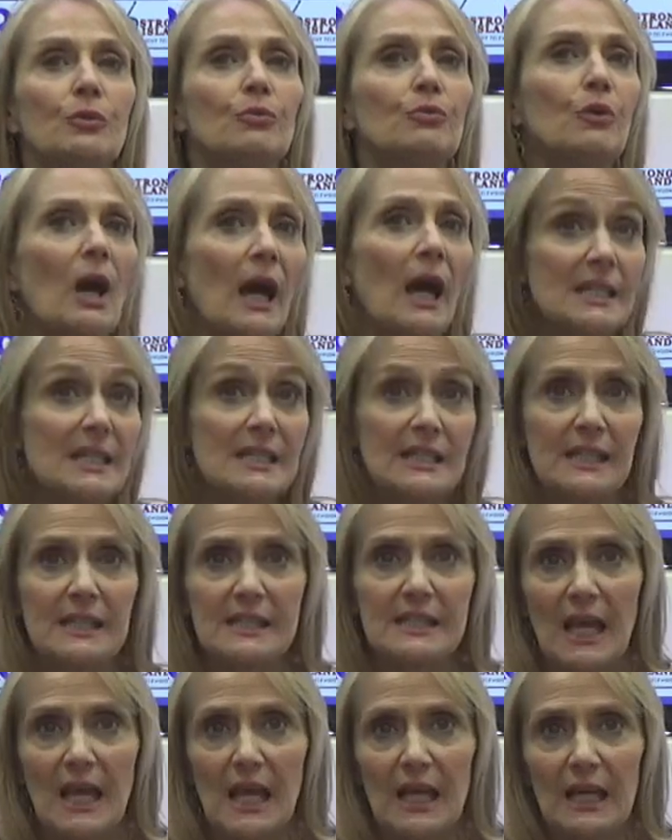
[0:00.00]
your rising
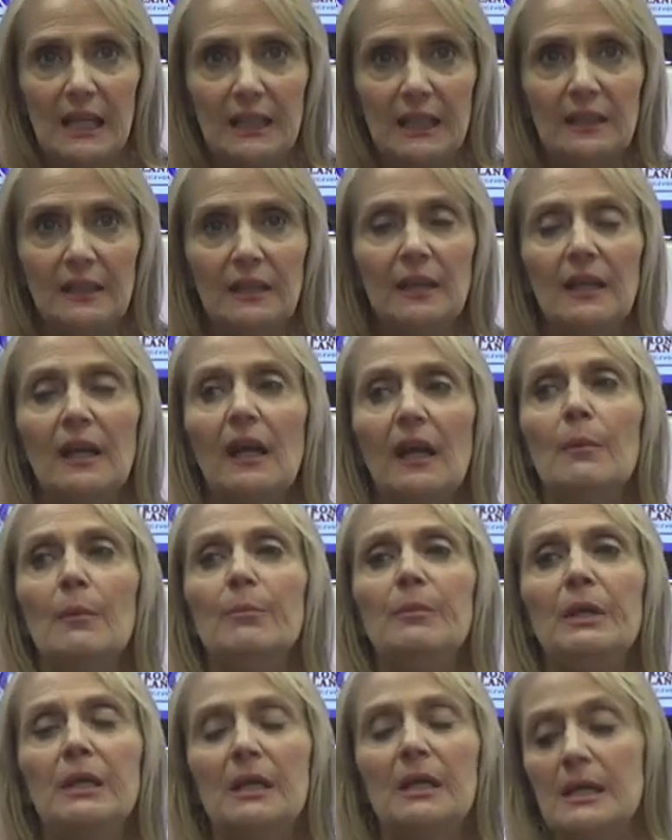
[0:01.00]
sign
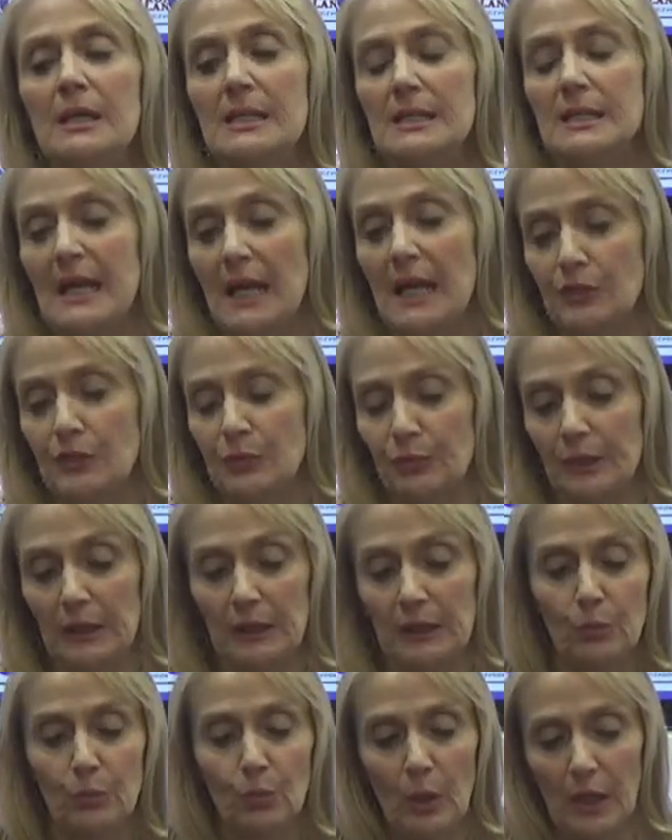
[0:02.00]
because that's
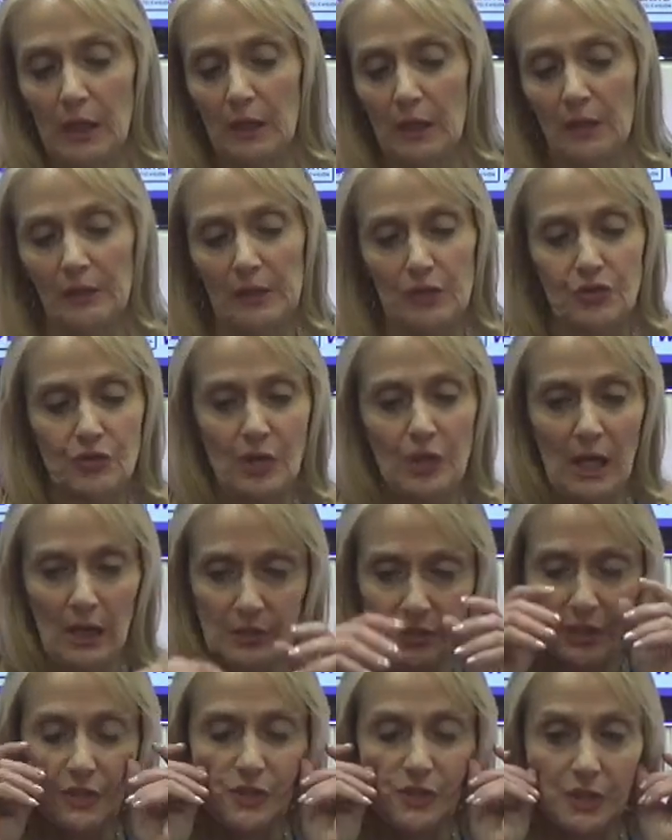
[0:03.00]
really where the
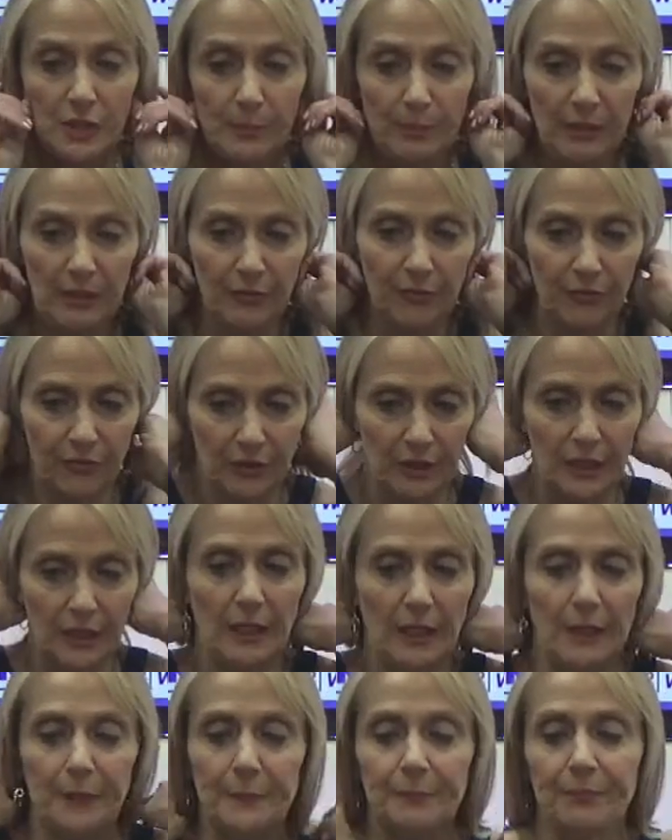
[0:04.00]
astrology is going to be for
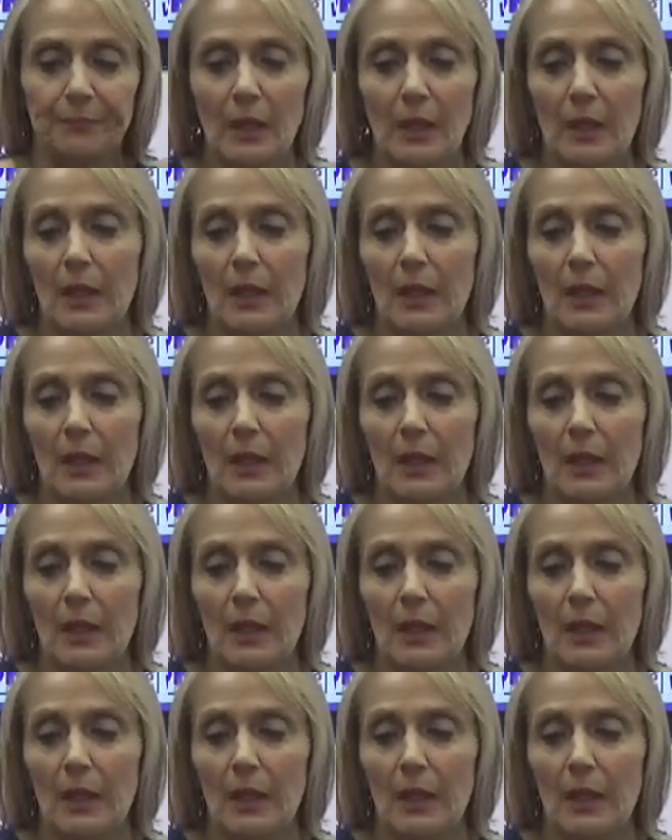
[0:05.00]
you.